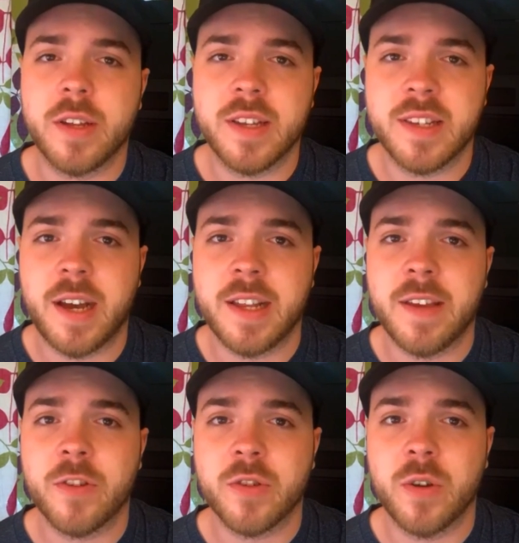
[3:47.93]
decide
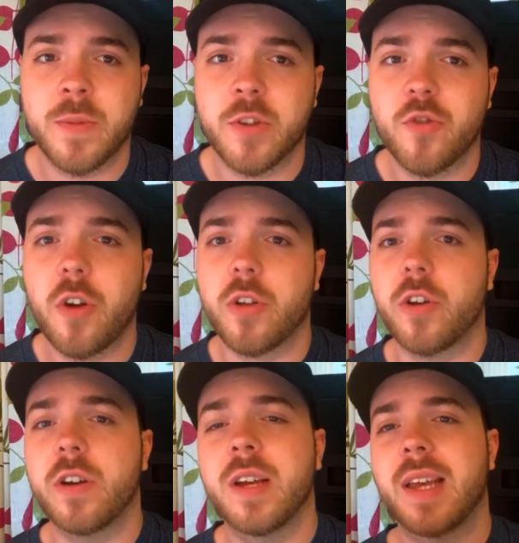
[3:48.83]
if it's going to be a draw or
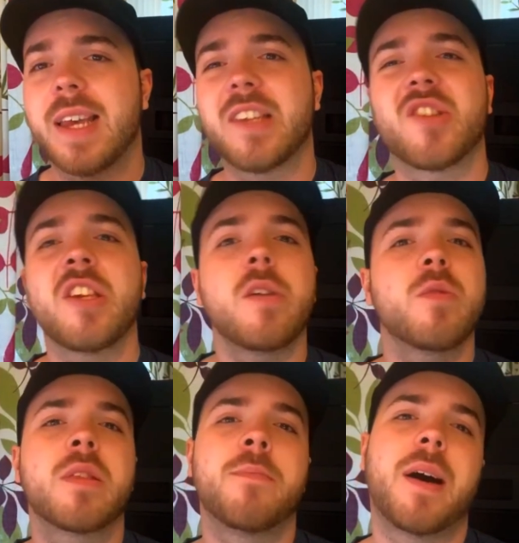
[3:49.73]
not is to
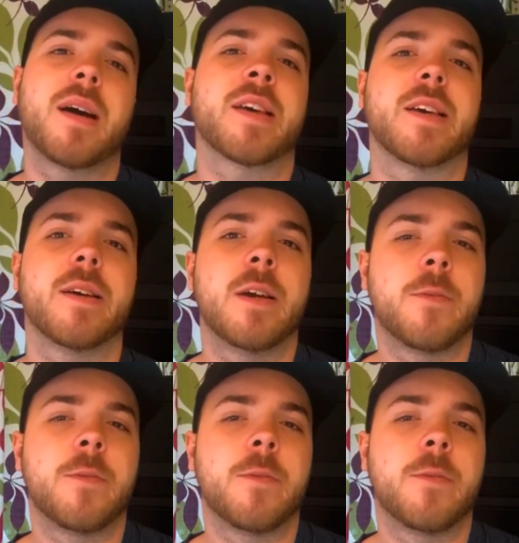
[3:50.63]
use the market.